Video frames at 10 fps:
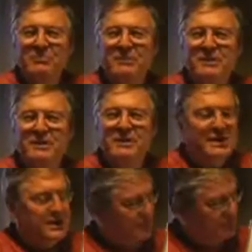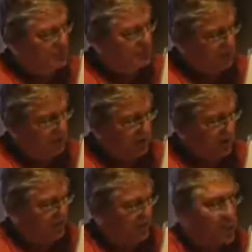The definition was coming
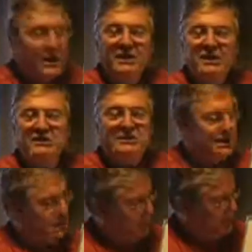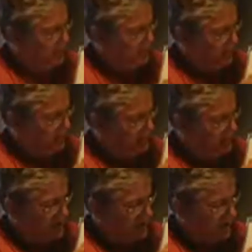from the Encyclopedia
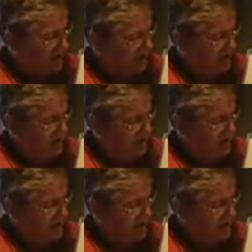Britannica.